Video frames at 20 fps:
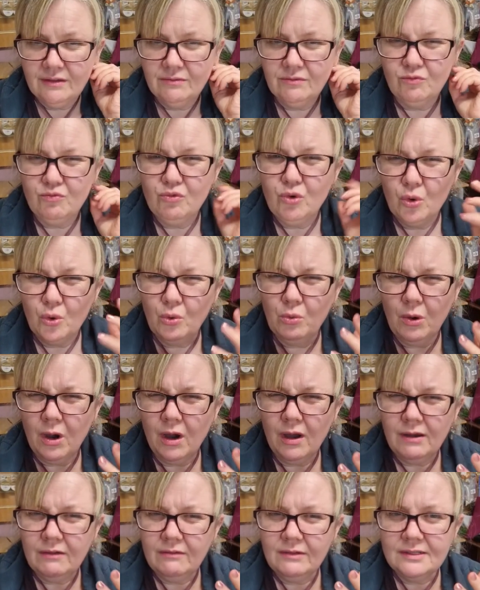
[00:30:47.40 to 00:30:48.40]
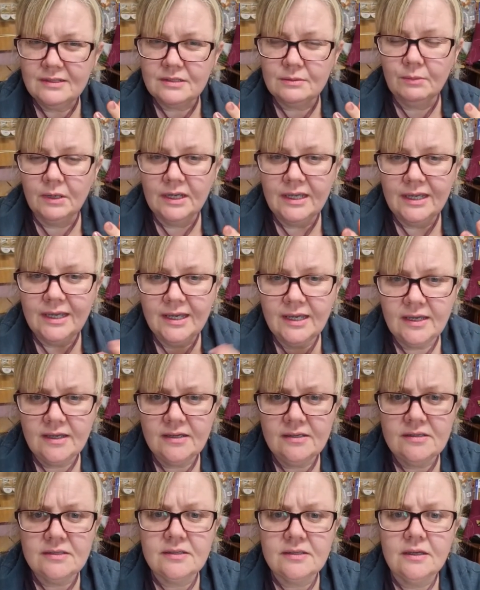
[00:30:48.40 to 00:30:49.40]
wire into my
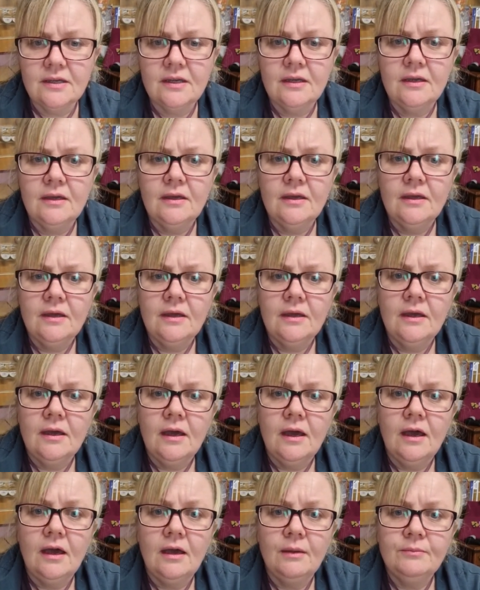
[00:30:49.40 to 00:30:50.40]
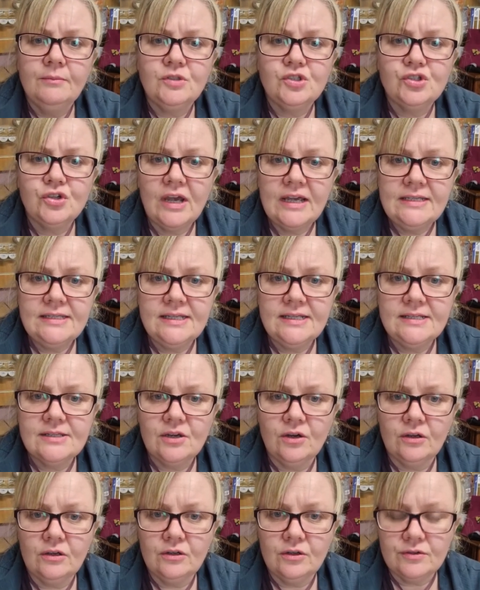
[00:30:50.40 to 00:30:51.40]
ears. Tracy's
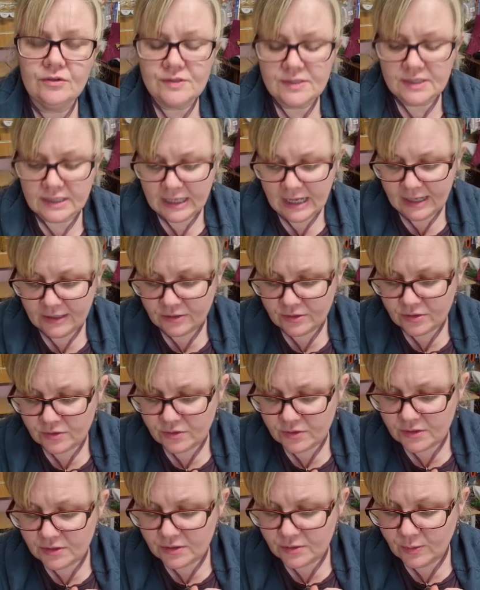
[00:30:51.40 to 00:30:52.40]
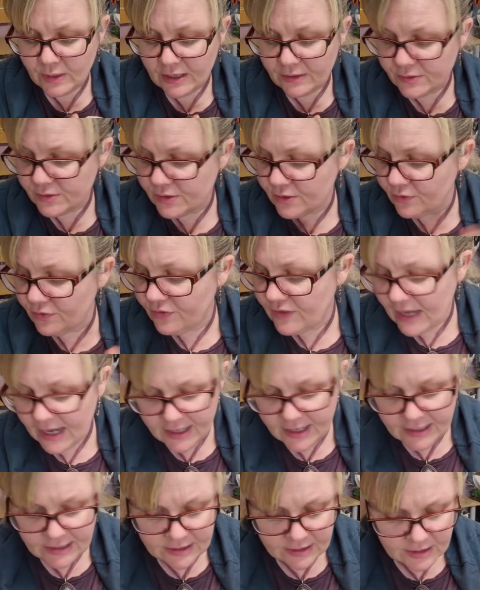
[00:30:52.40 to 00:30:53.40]
got lots of candles as well, so there
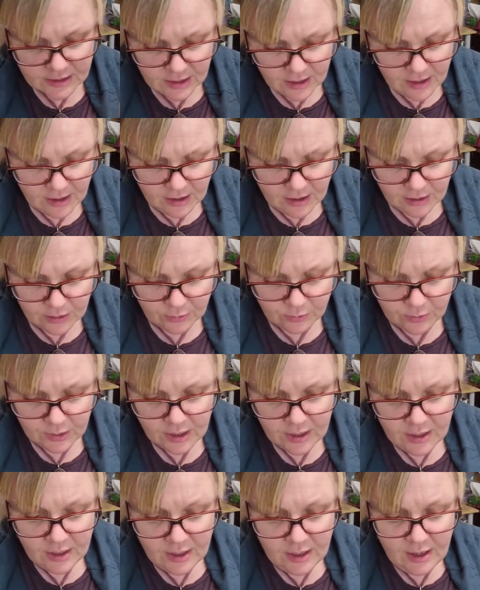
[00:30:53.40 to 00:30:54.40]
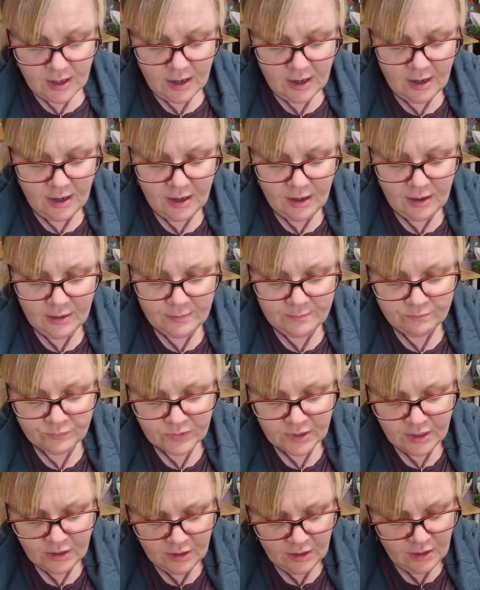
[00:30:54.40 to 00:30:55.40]
you go.
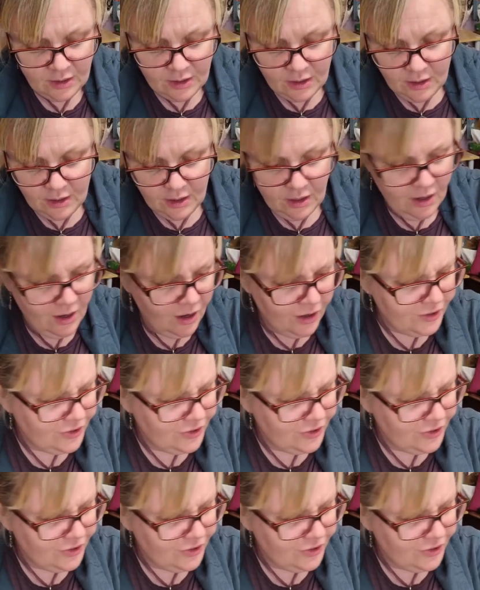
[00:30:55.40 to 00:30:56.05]
I